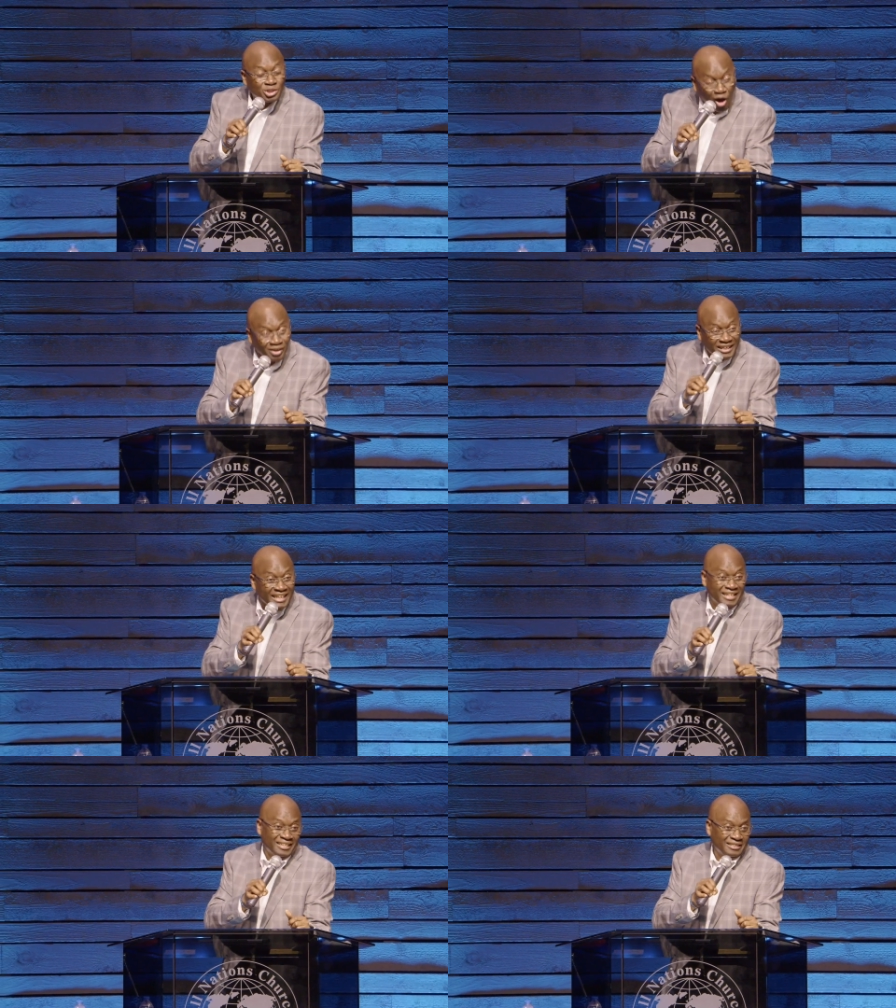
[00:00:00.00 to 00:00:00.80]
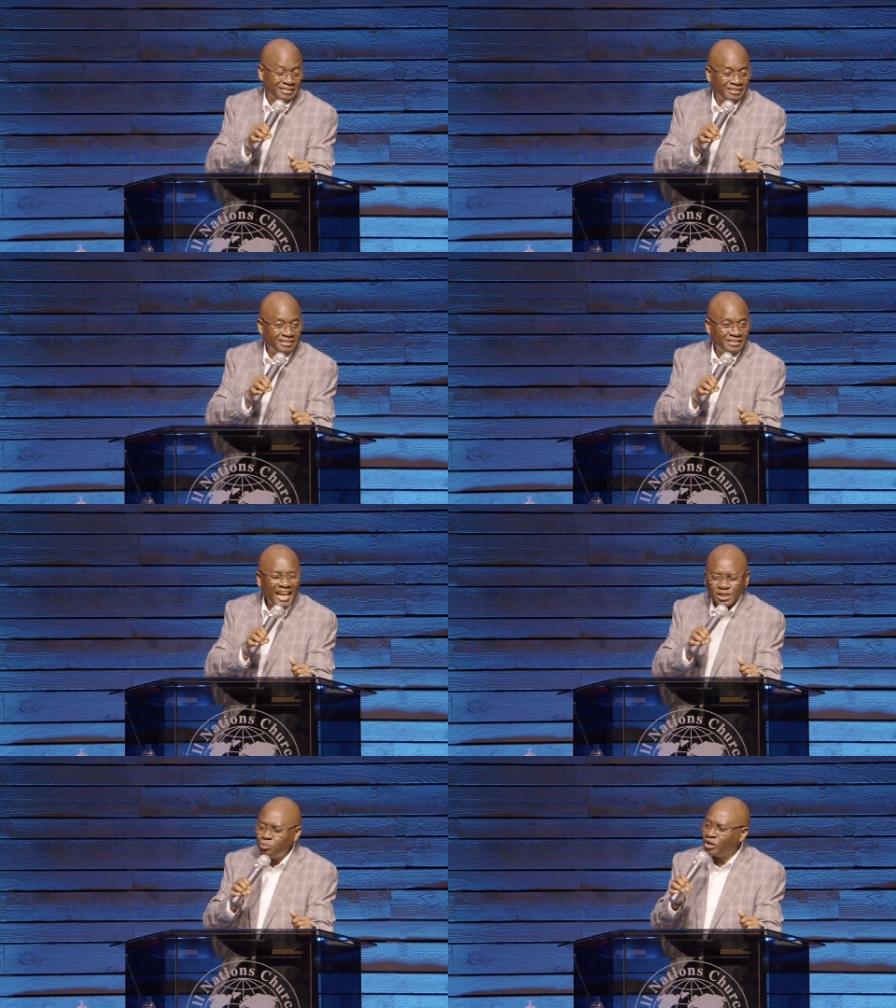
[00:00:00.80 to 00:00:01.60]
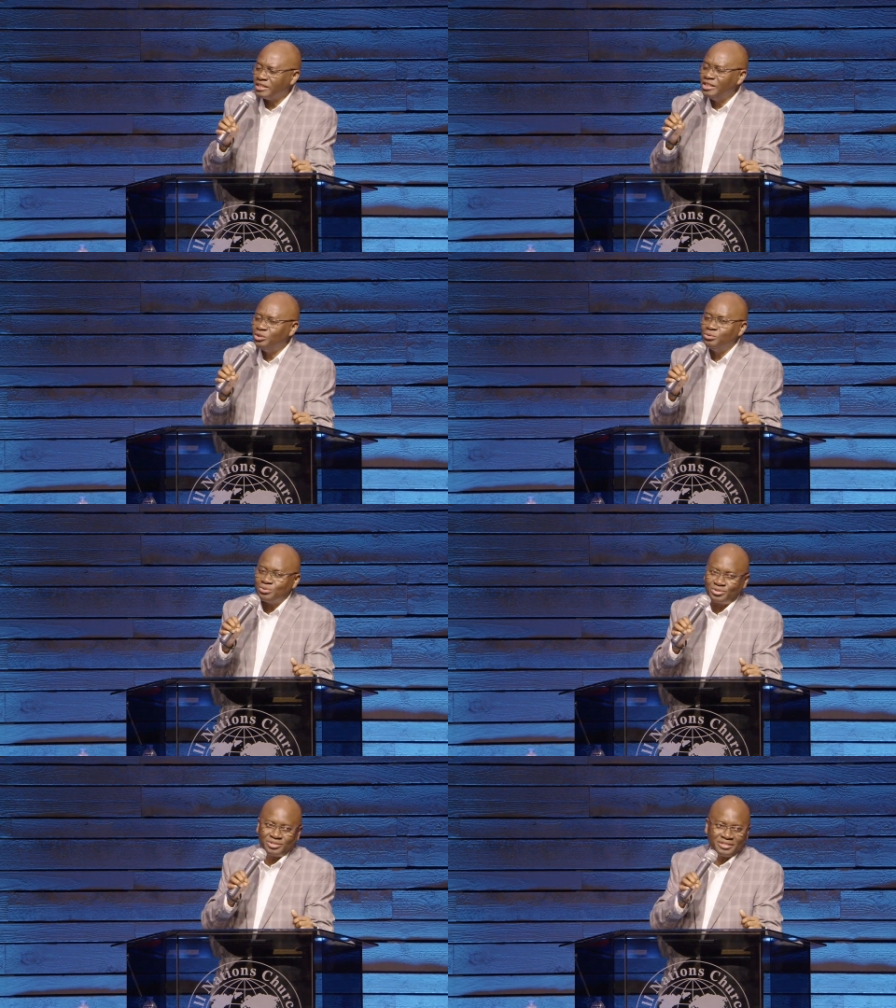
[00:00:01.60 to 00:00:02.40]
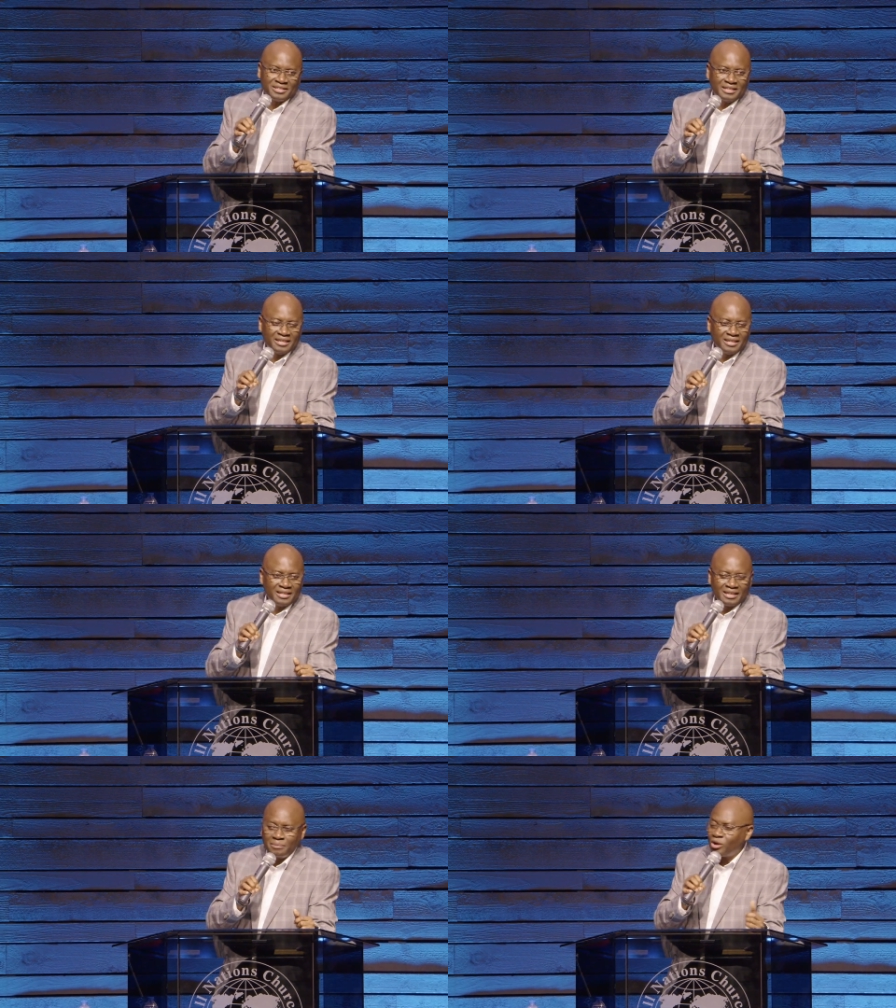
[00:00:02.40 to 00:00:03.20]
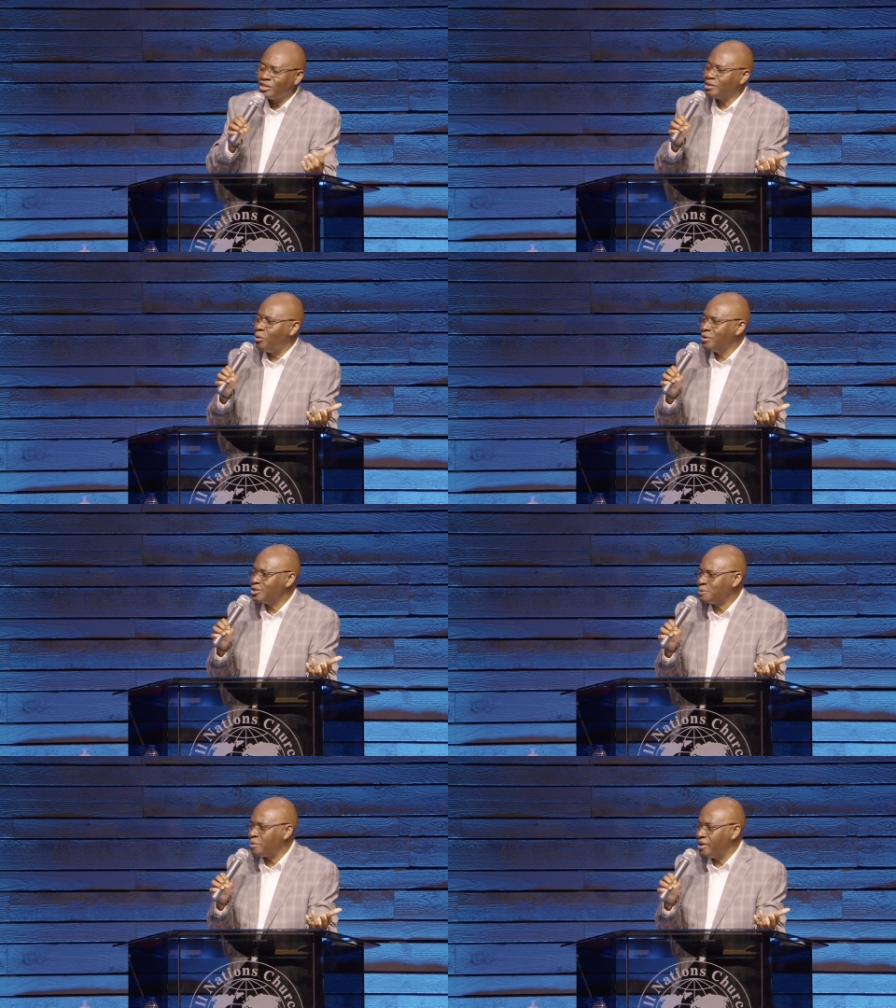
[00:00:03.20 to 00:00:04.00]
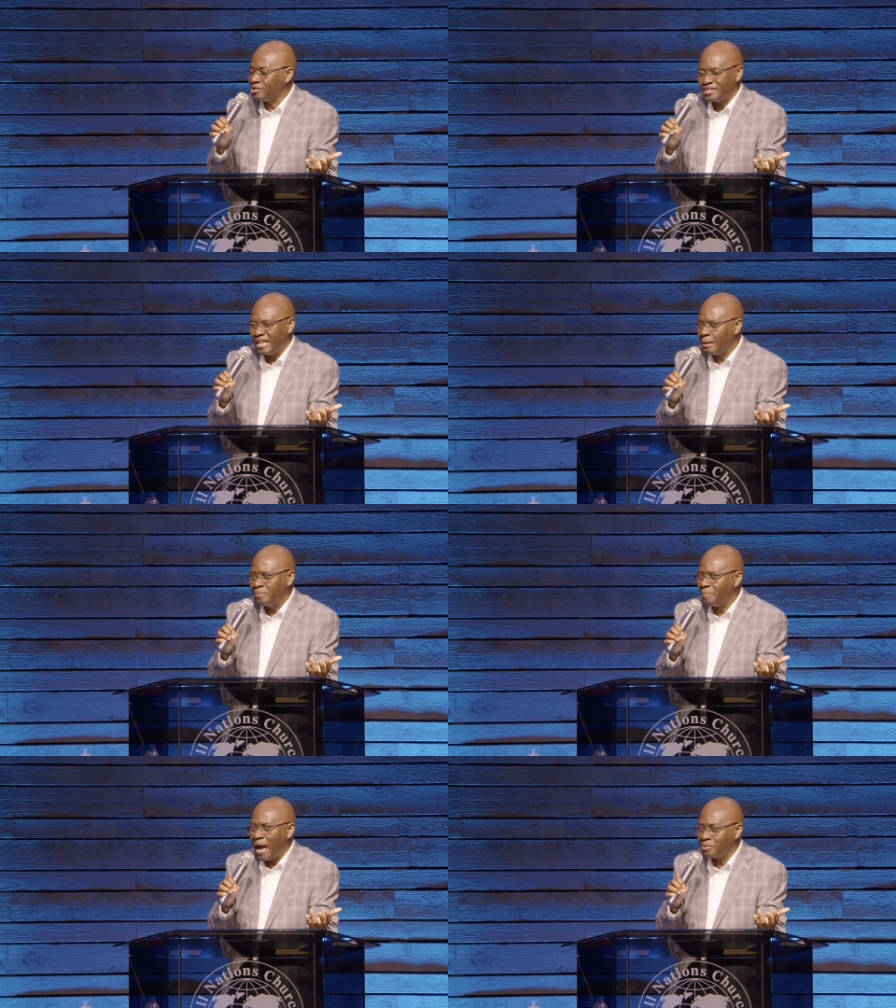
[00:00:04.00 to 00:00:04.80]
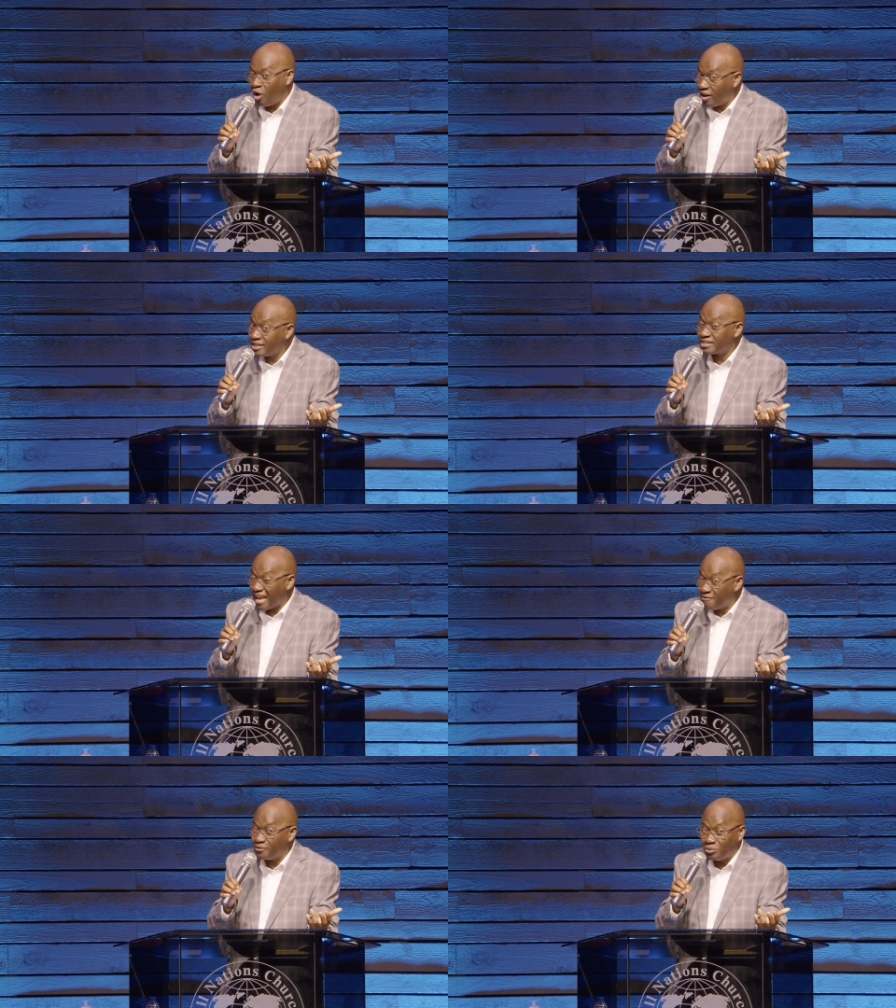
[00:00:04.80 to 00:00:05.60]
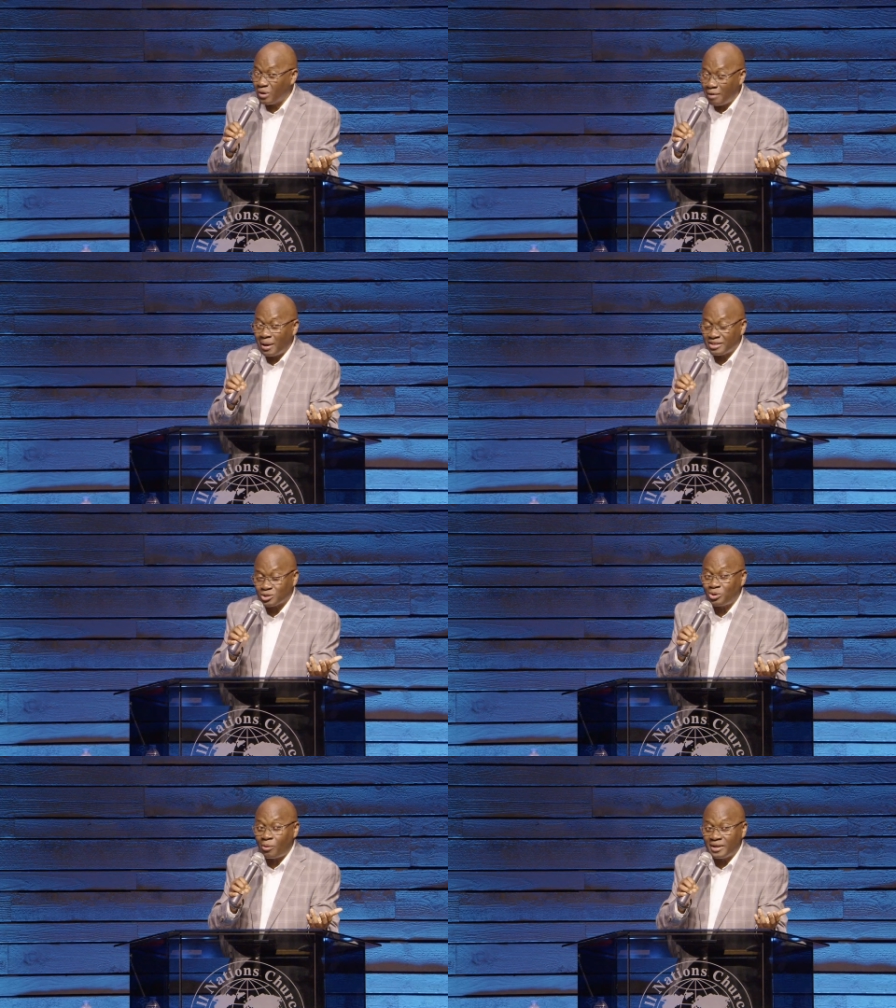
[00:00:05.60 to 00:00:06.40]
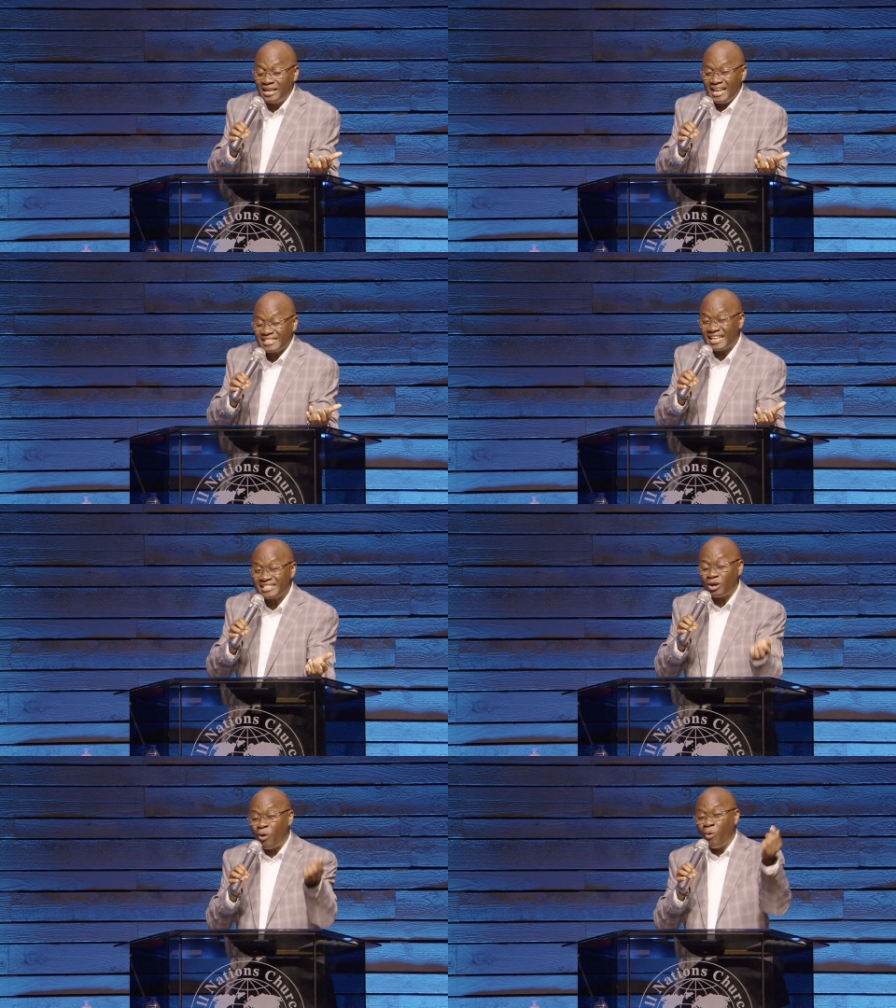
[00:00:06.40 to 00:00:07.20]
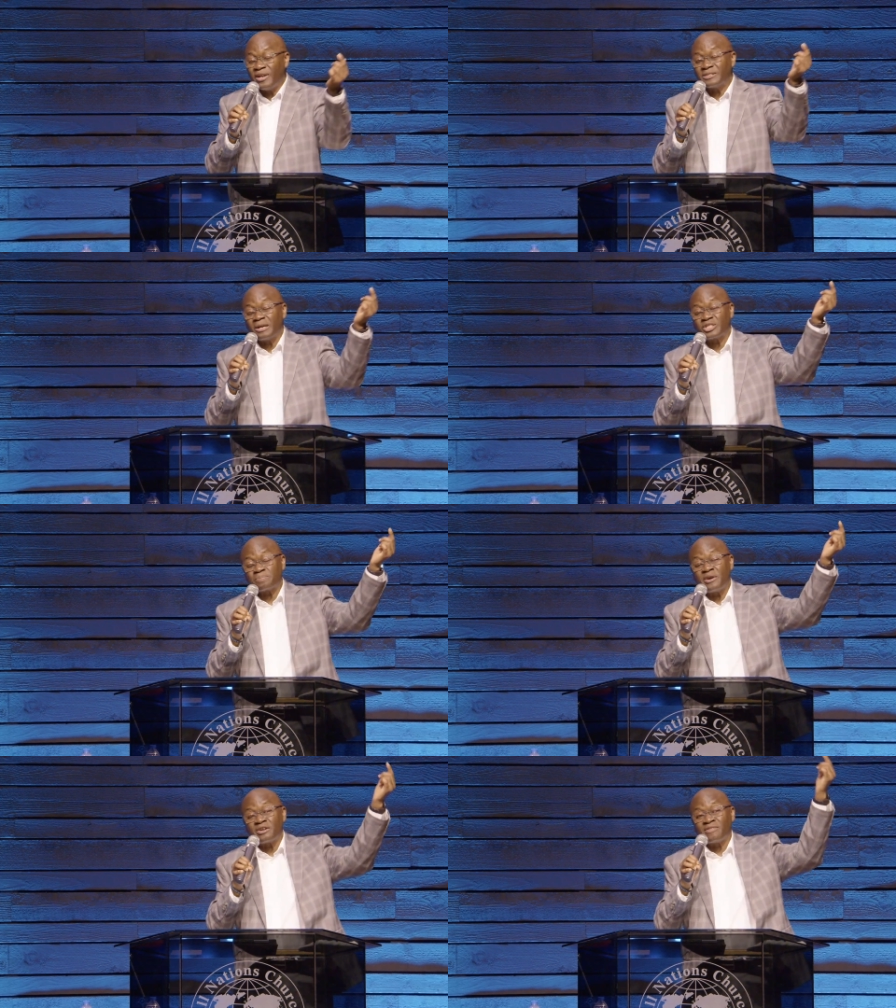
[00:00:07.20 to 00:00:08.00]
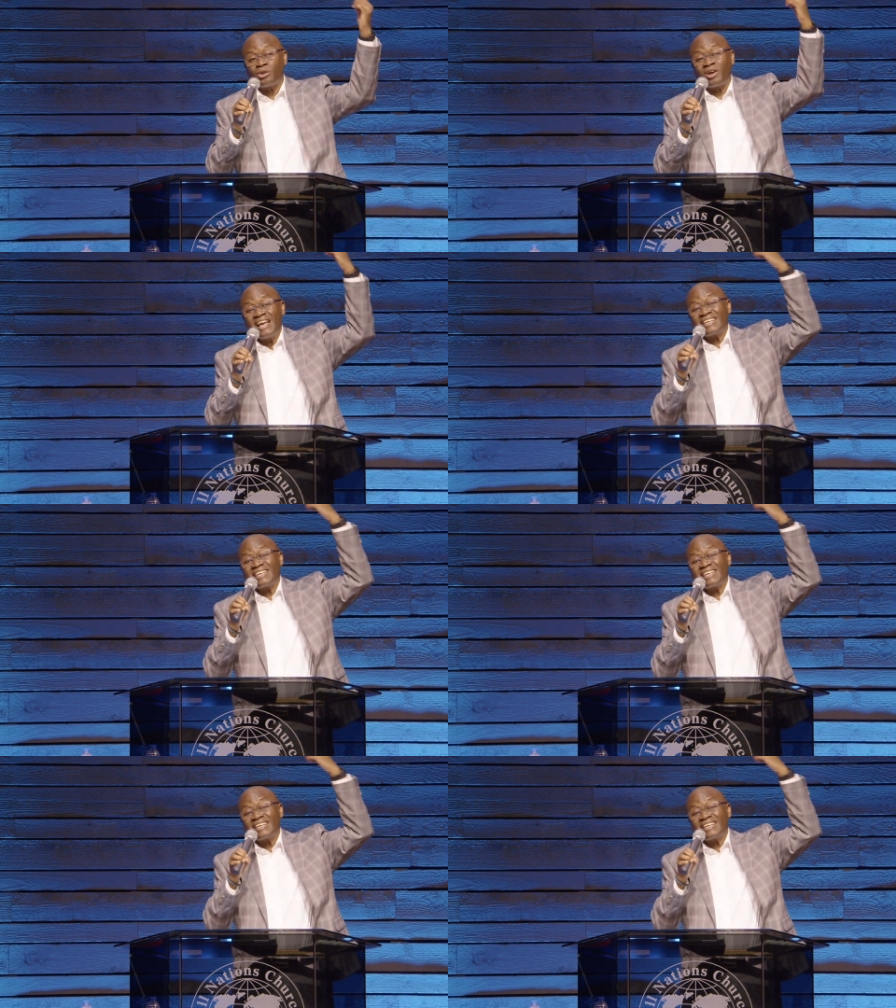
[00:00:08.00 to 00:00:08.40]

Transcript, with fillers: donkey. That's what he used. Because the Holy Spirit, you see, and the, God is careful about his glory. He says, the Holy, the Spirit of the Lord